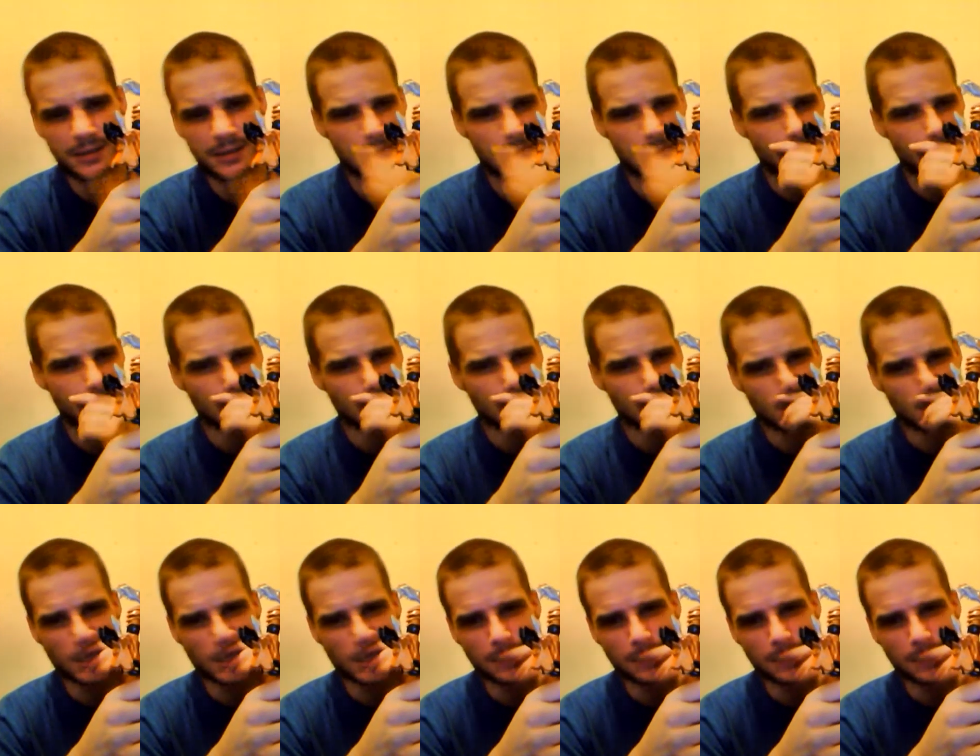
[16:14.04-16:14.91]
a bit
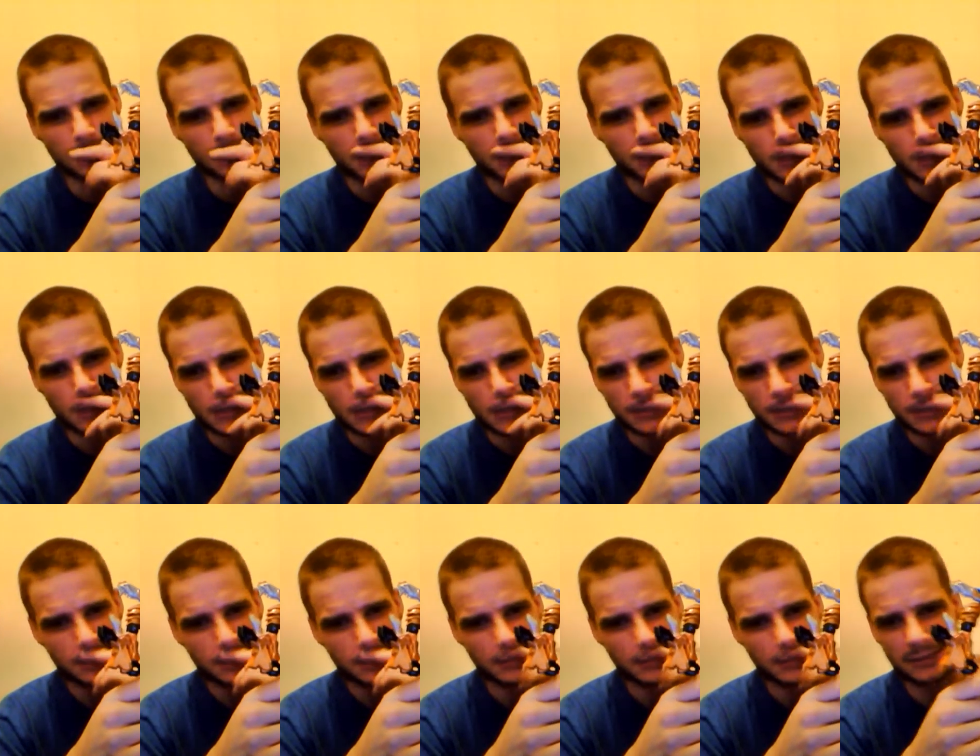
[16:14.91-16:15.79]
cheap
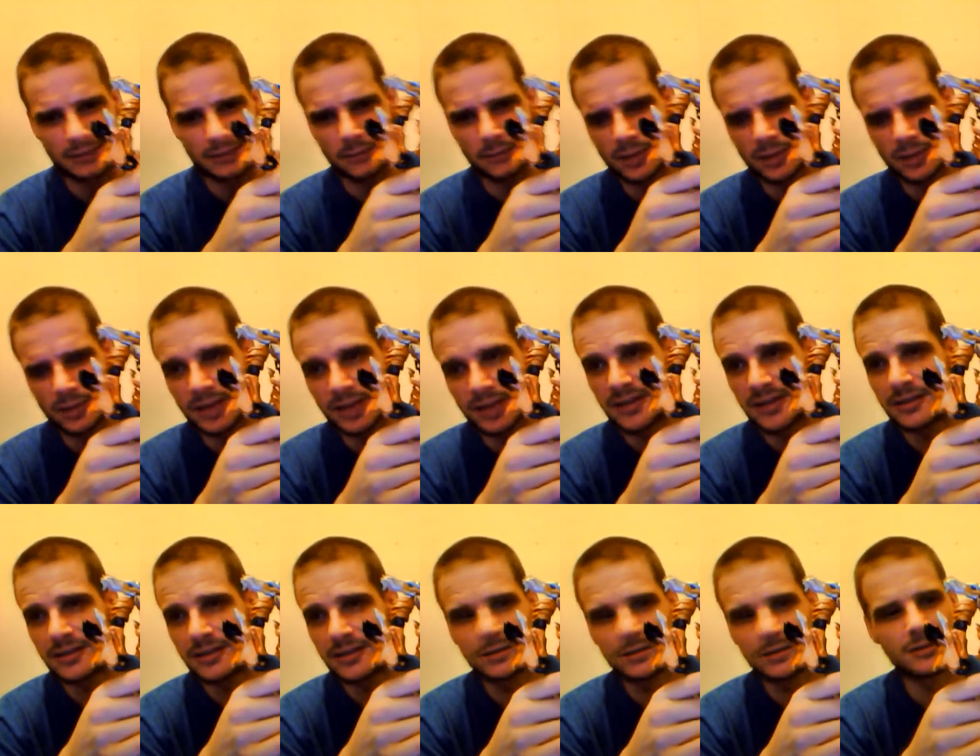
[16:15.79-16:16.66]
in some ways.
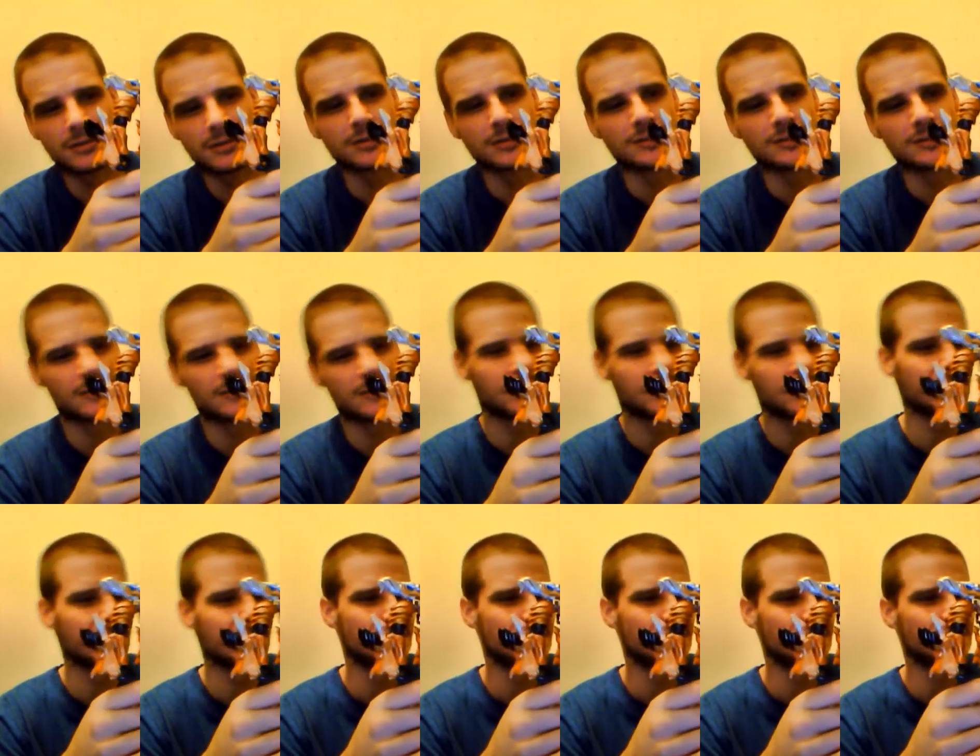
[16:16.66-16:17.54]
It doesn't
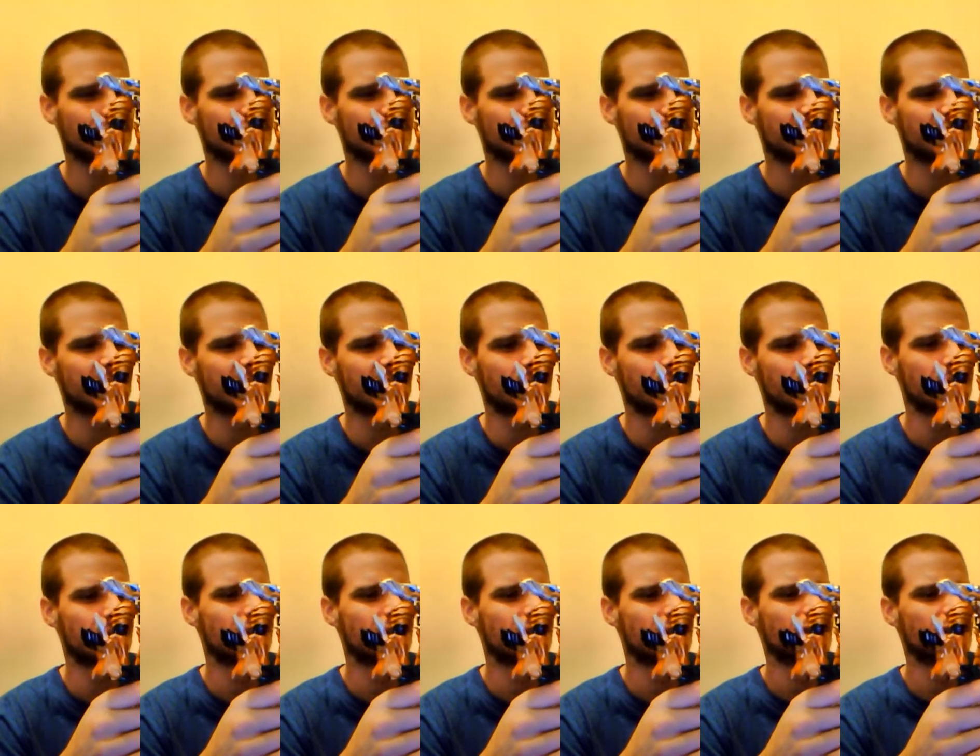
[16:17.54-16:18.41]
feel safe.
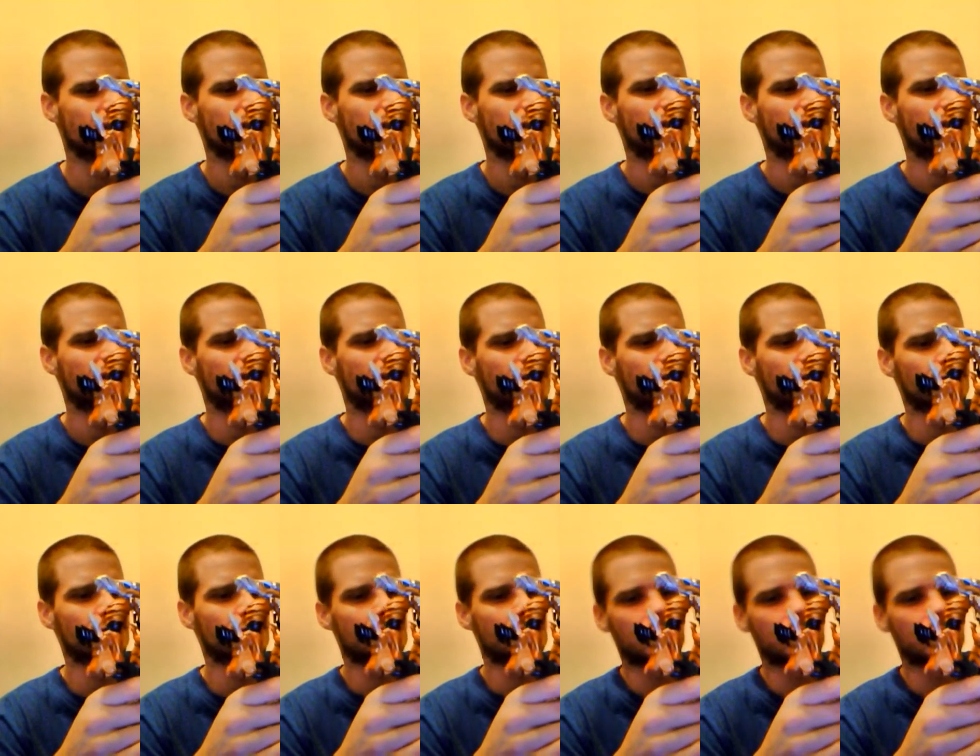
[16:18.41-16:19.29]
I
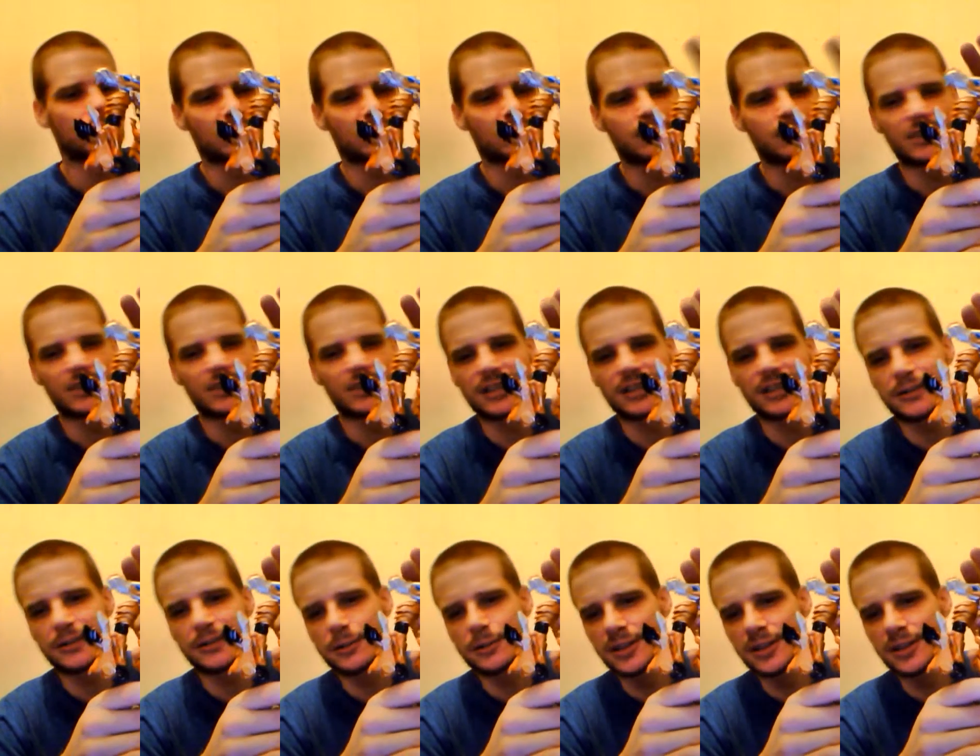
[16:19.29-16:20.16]
don't trust
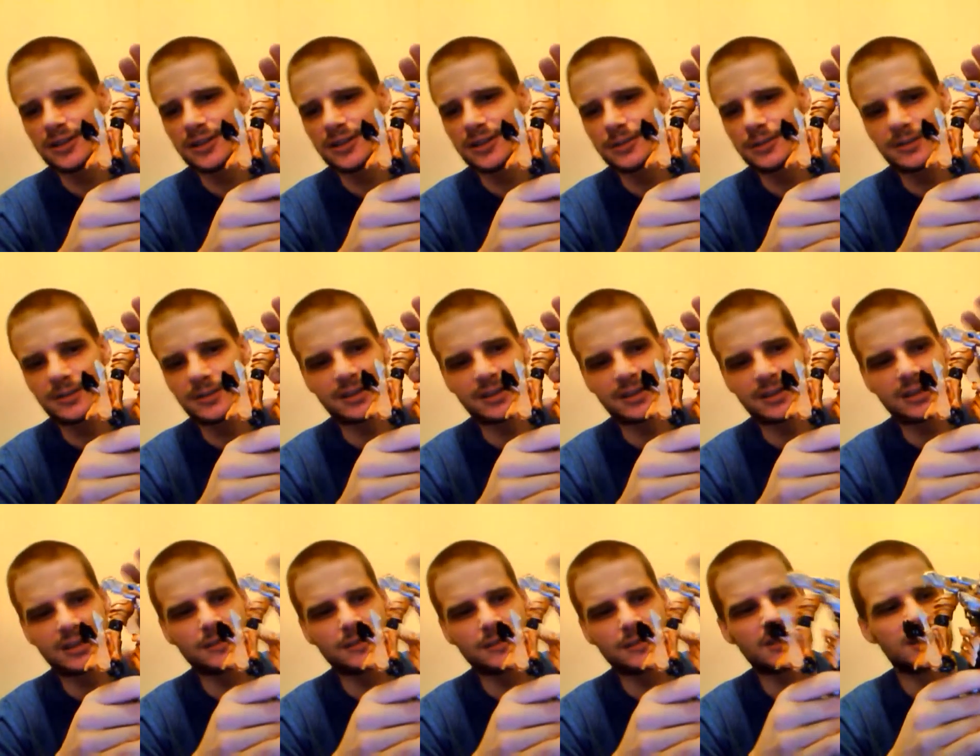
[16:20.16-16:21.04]
myself with it
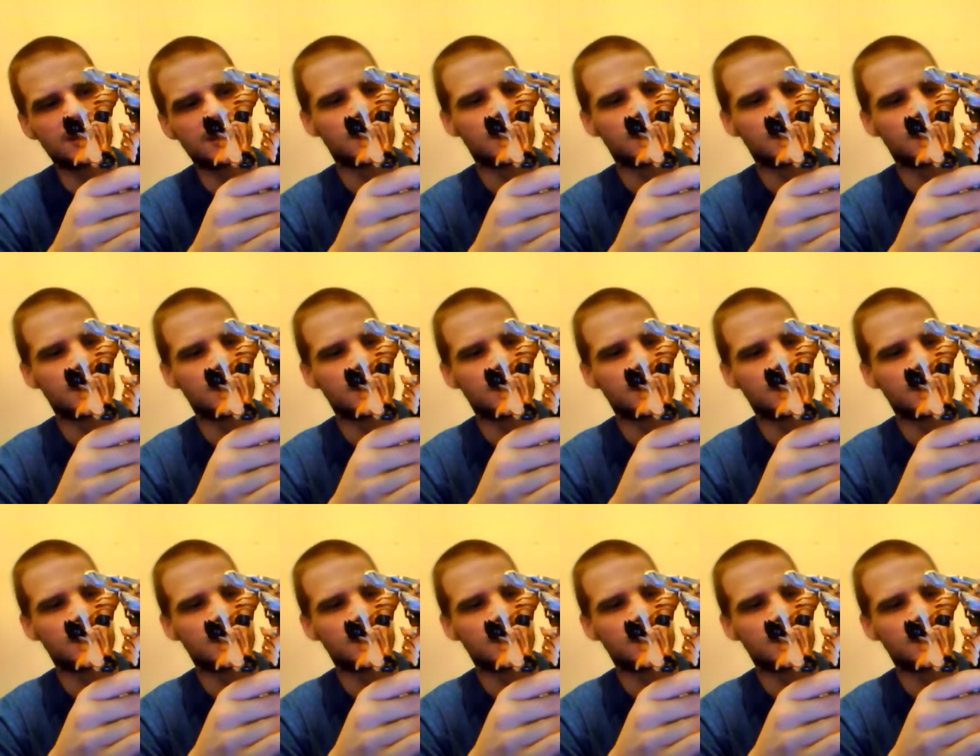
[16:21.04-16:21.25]
sometimes,